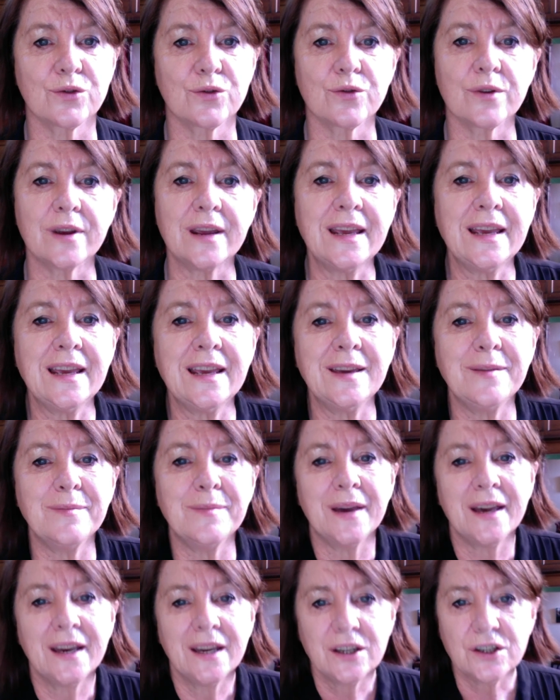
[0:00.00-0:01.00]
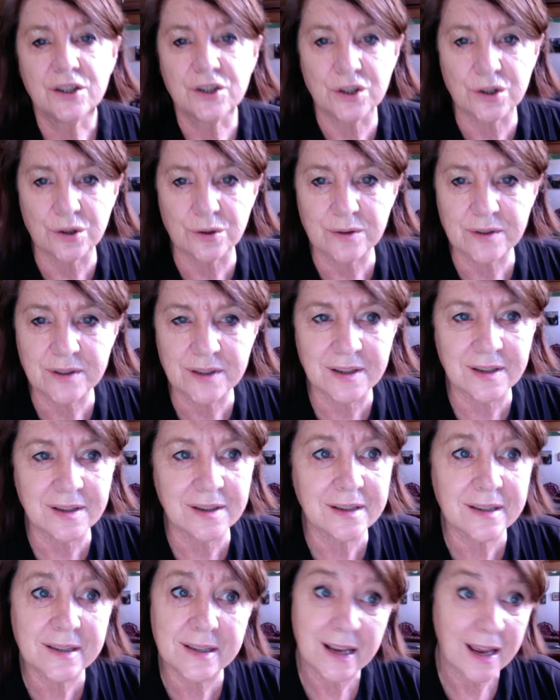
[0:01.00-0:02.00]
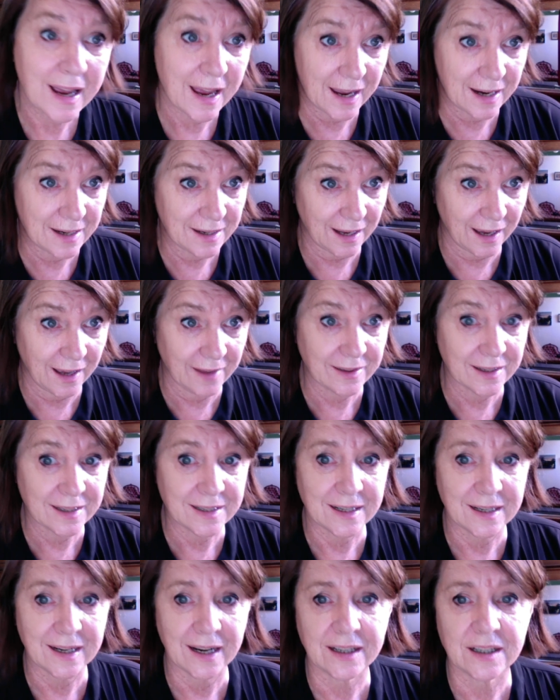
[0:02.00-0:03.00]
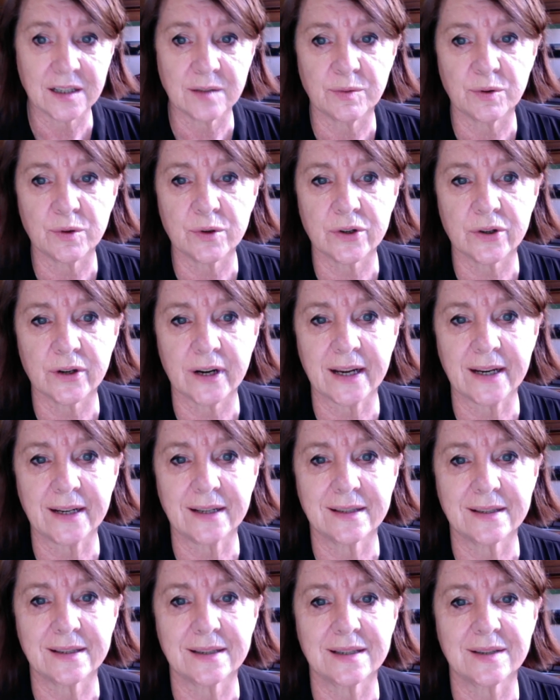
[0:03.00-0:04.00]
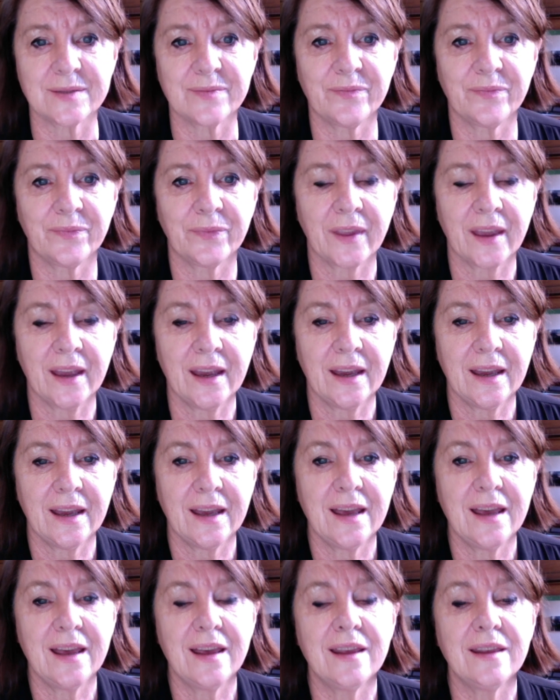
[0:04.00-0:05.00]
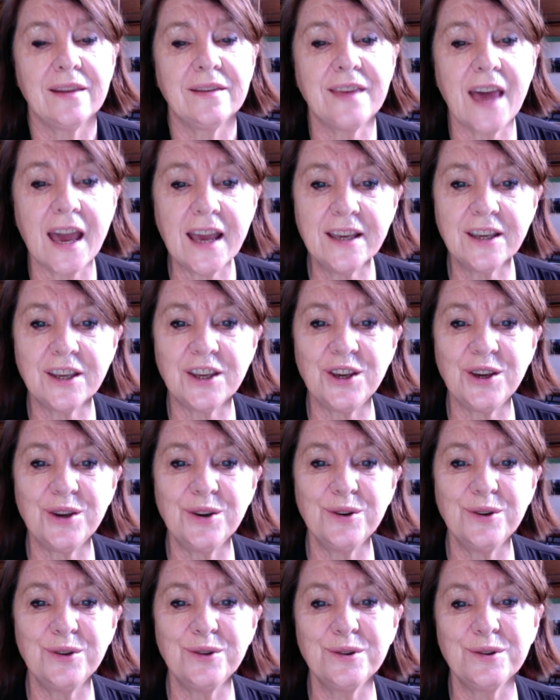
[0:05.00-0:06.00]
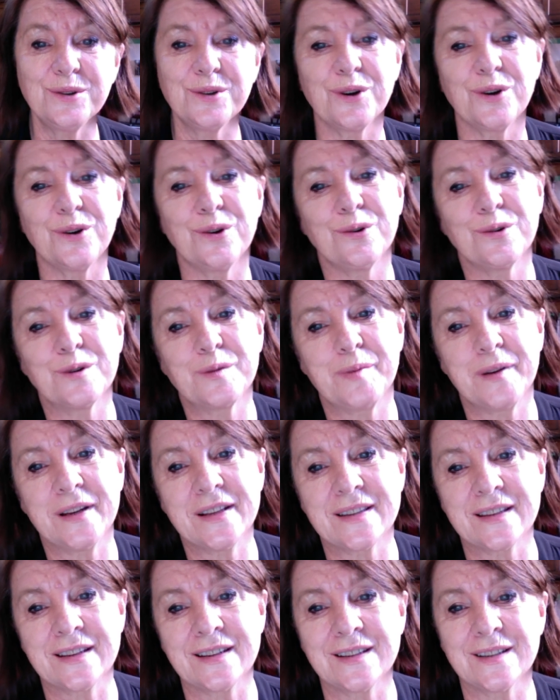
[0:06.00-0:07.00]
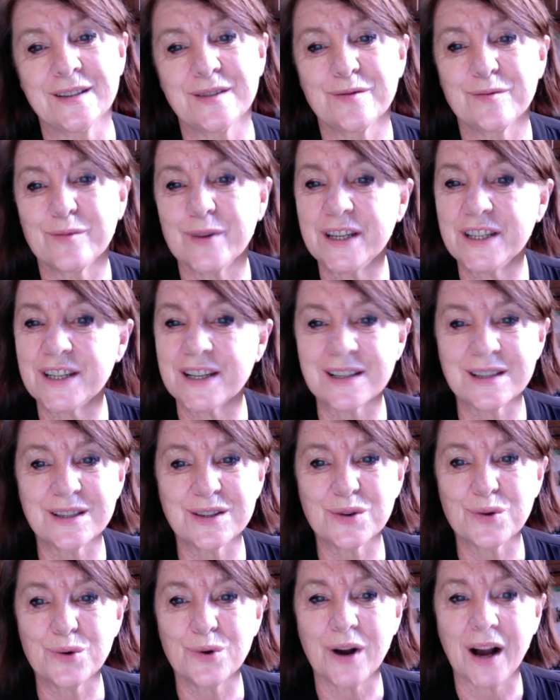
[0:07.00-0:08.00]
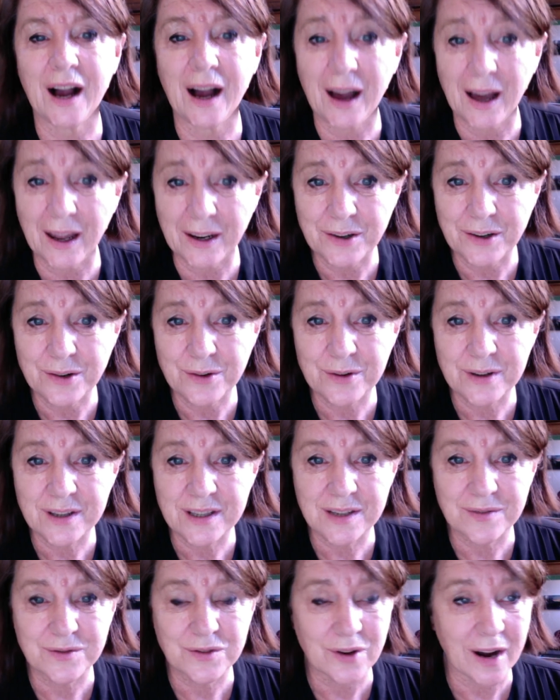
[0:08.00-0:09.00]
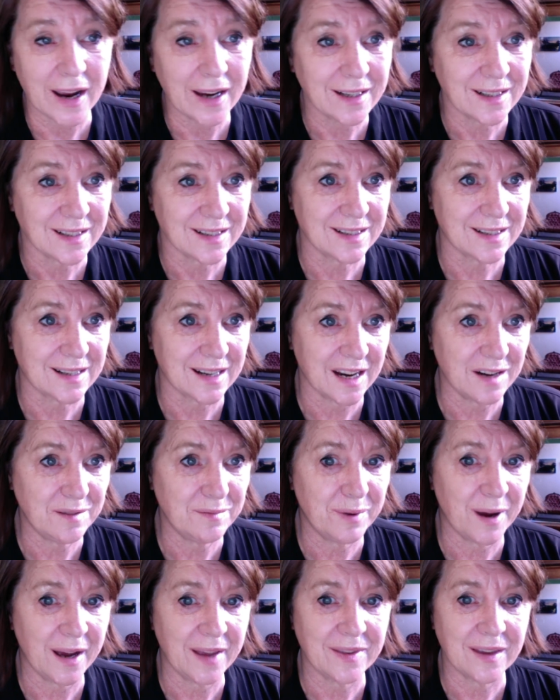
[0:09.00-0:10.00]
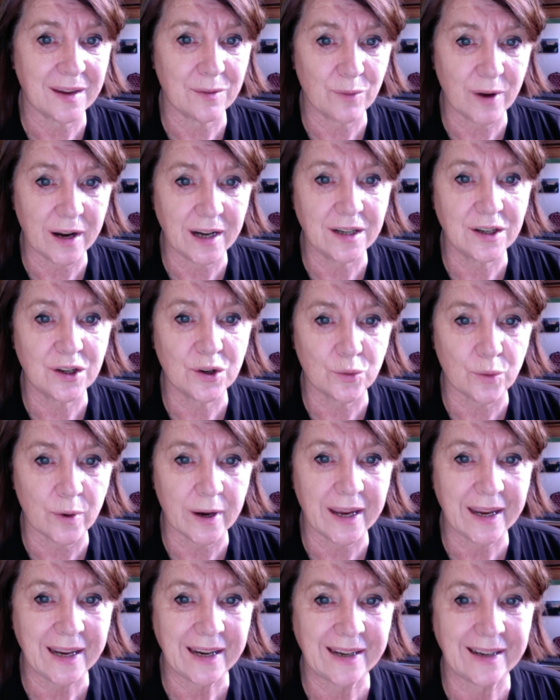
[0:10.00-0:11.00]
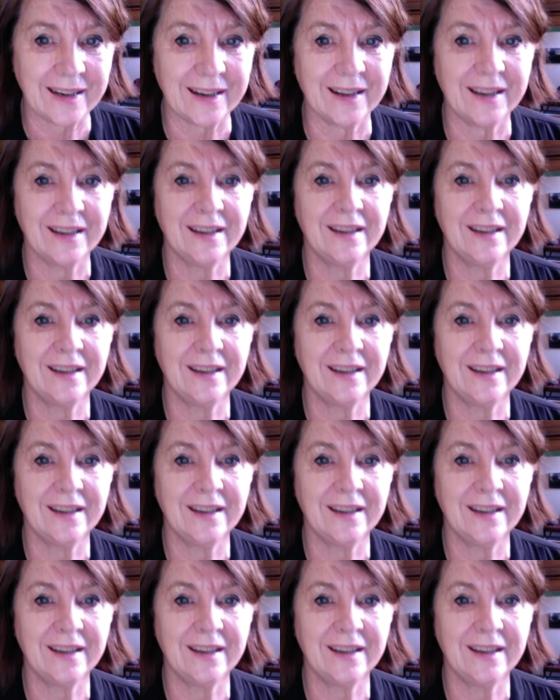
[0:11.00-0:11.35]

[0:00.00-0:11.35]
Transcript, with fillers: cream, juices, and other delectable treats. Thank you, called Blizzard. We just saw hundreds of dragons led by the Red Queen.